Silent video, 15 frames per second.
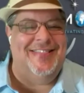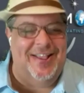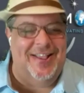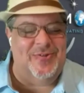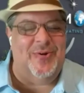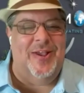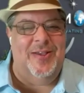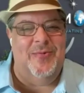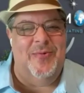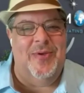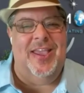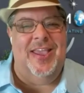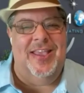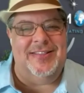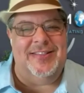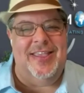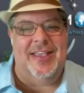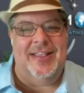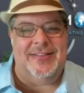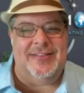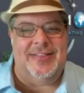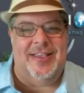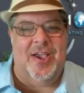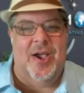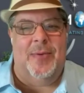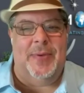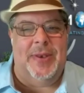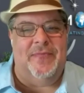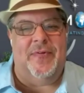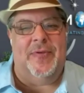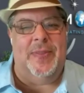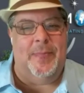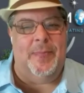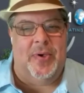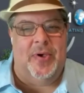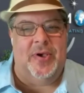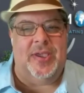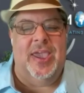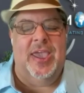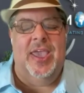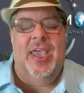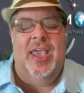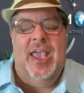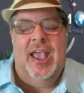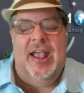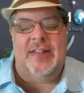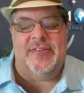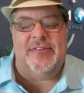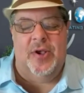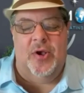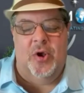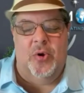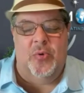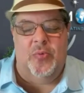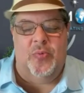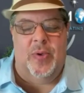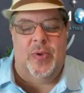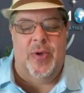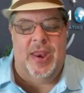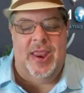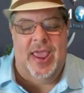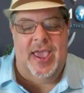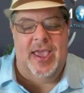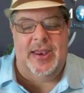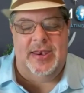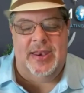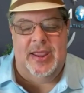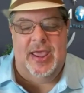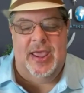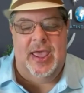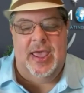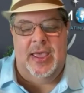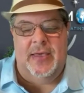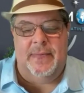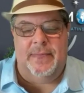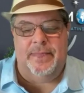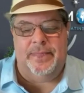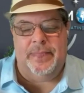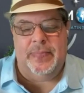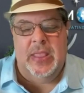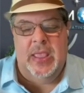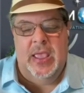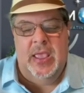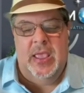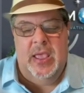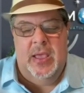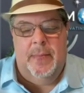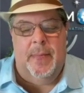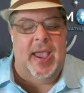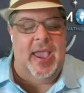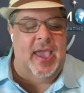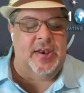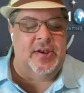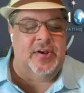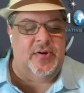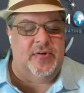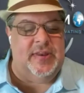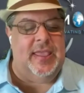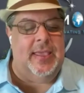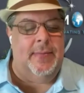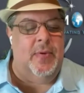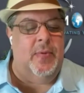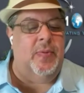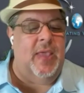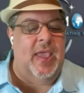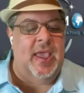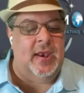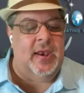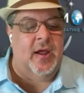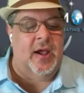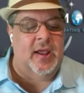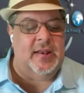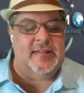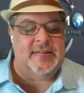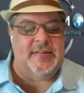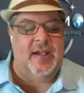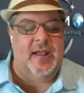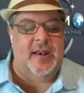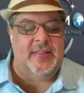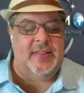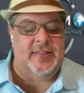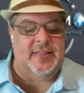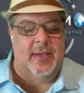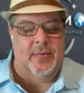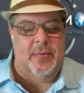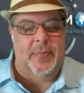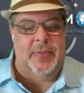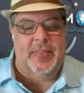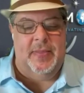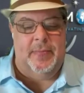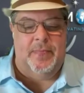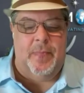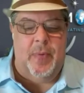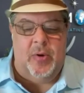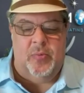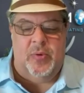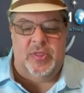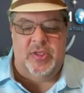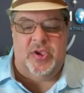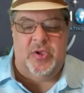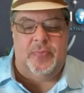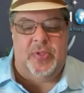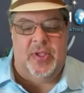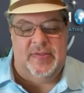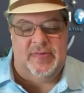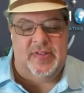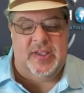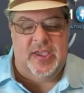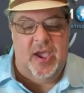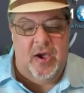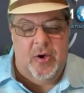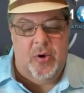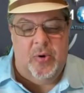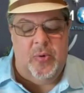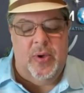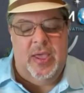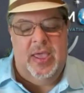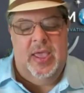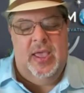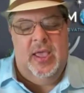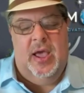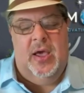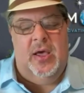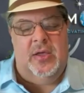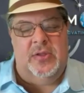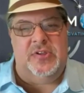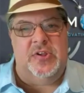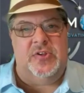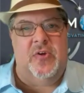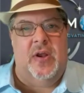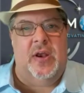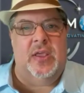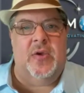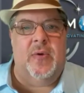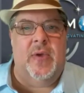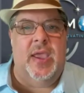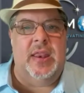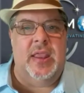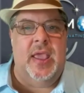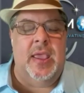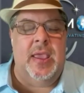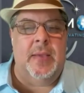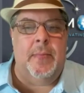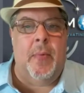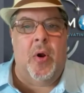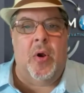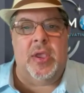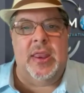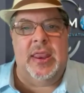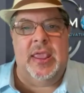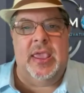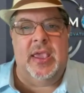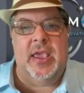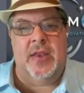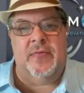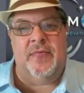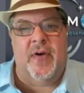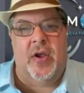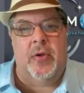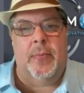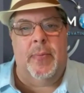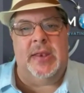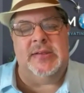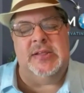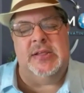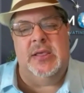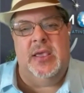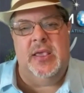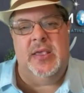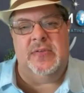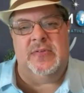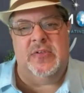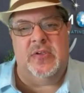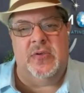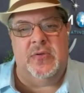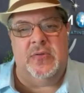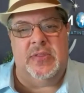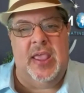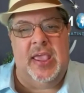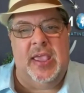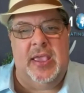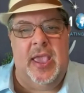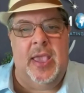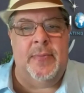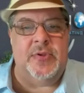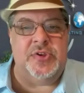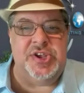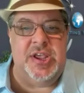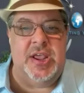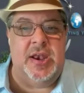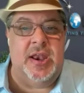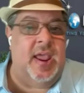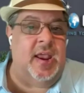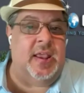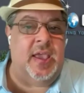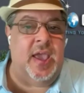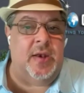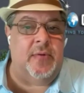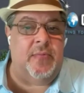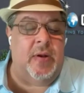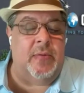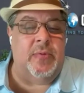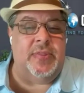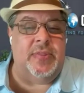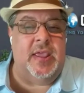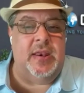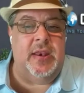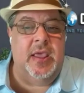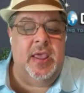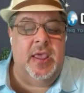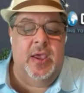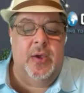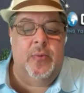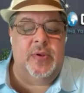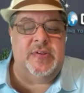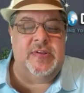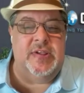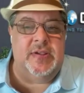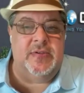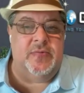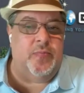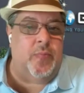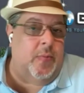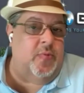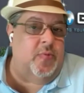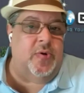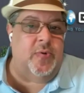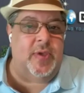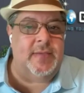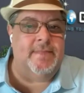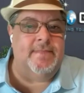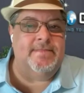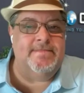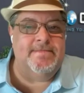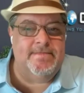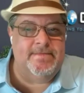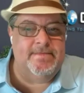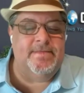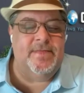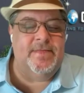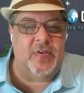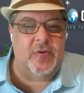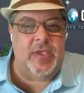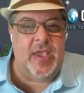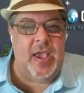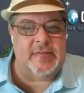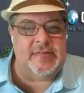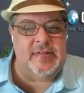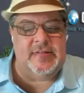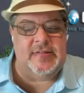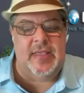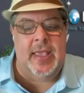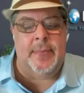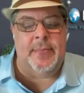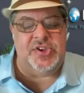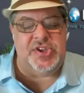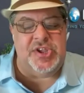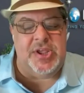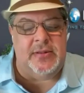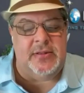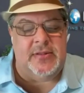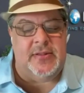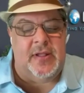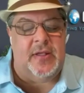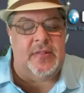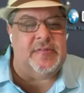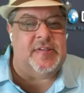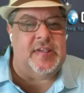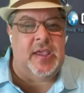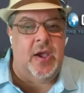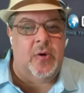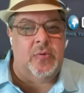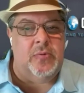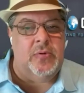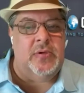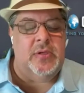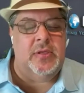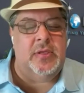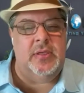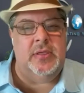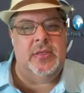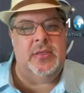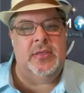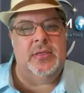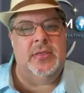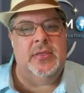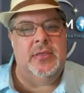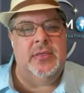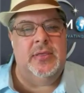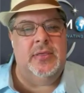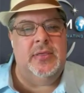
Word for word: That's right. We it's it's the company from the book, yeah. and so we went ahead. Um, my editor team and, and I decided that that would be the, a really good place to go uh, to try to create a marketing environment. Is to take Imogen and kind of run with it, which is what we're doing. So yes, it's imogen dot co. And